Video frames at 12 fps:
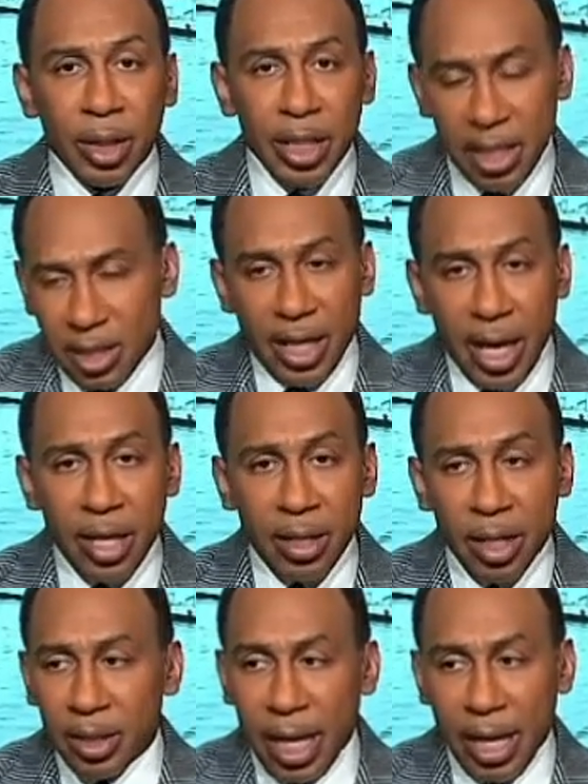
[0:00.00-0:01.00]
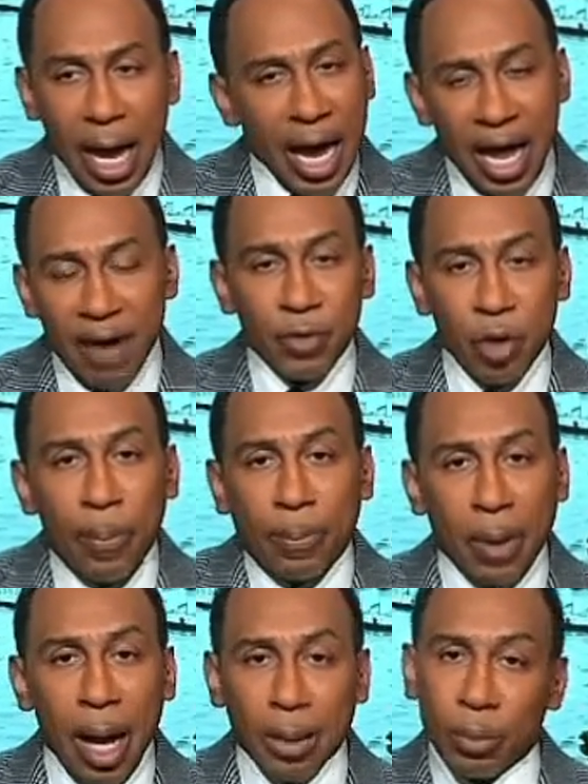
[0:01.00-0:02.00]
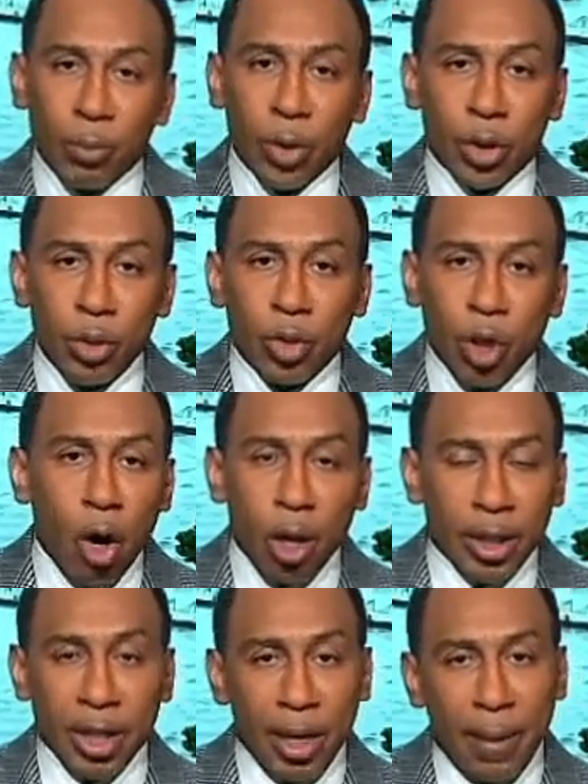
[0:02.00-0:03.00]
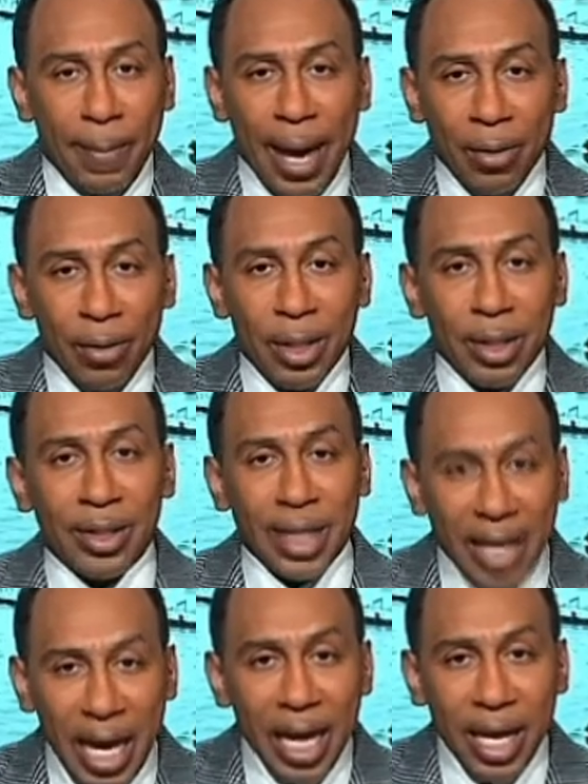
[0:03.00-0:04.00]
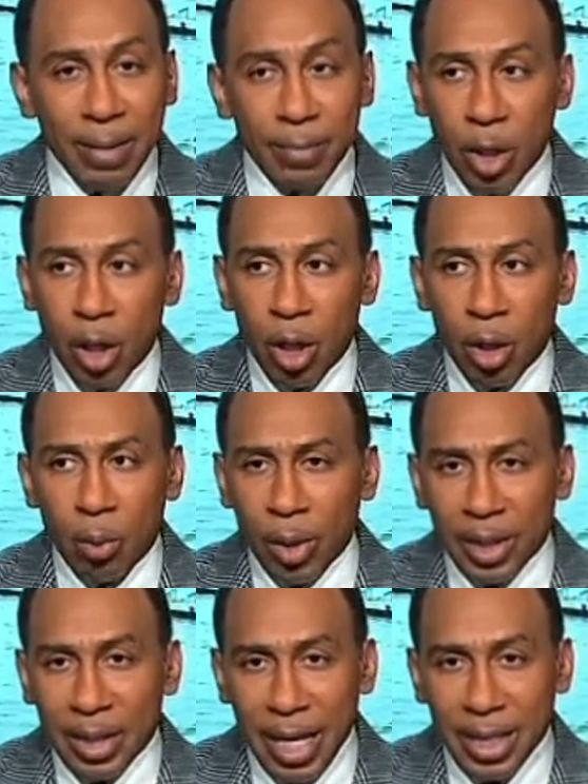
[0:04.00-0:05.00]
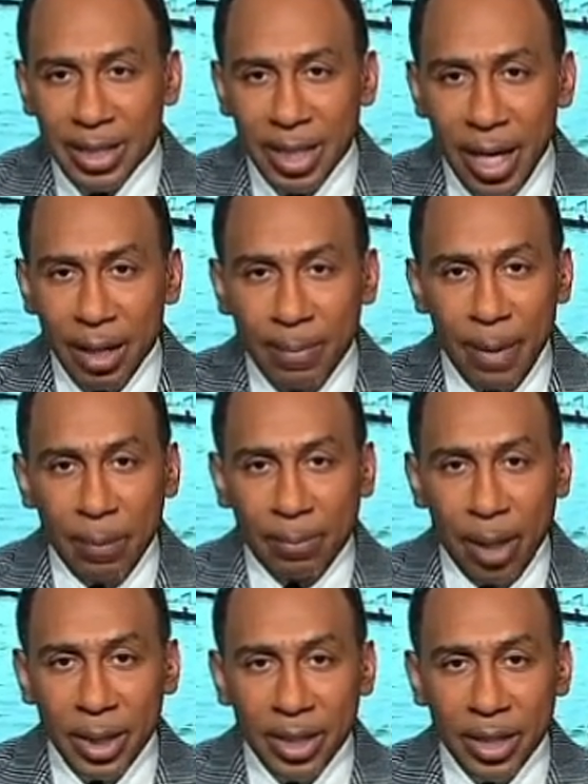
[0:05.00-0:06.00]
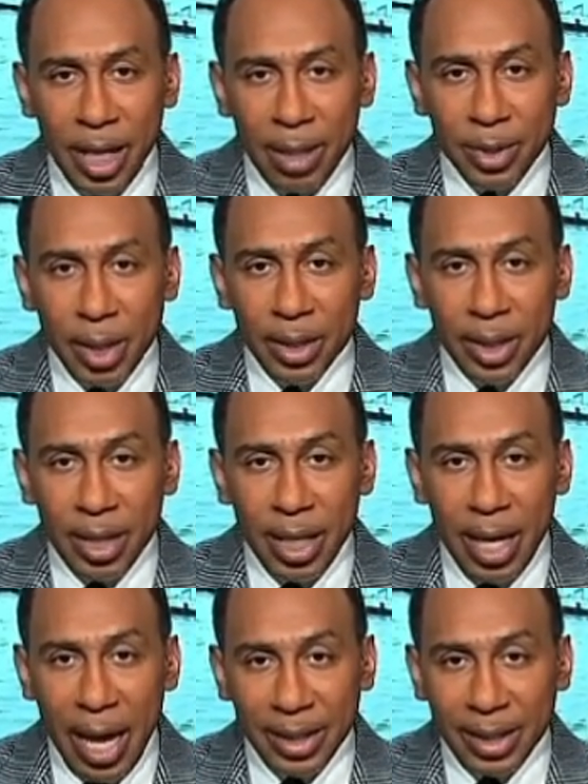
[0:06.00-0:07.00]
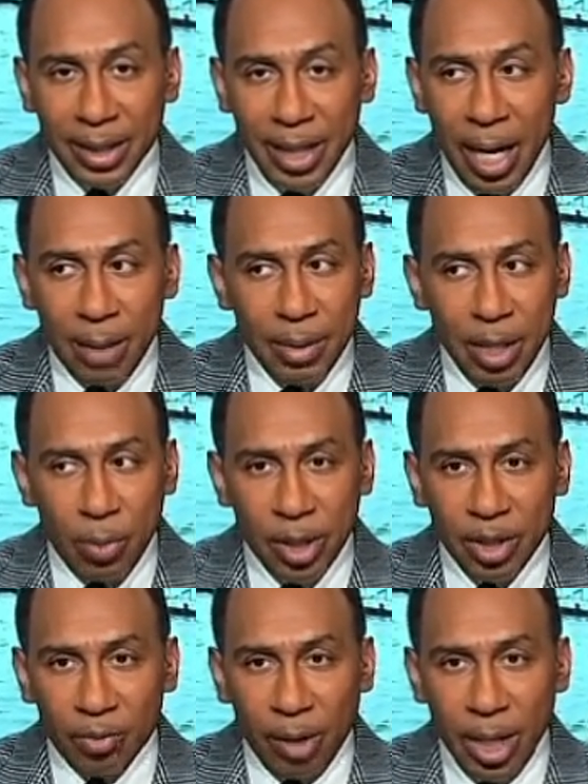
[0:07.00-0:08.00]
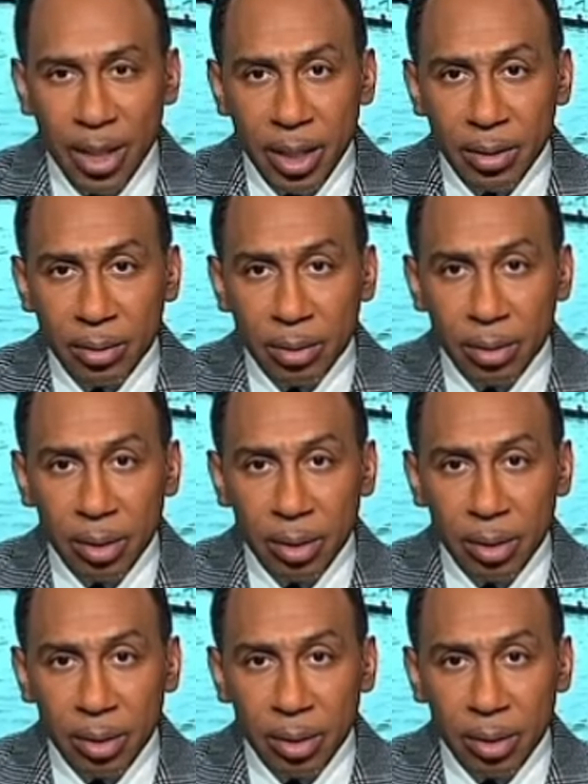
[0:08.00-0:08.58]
He said that I have no problem with you talking about the game. What did I say about Bronny James other than at the time he wasn't ready?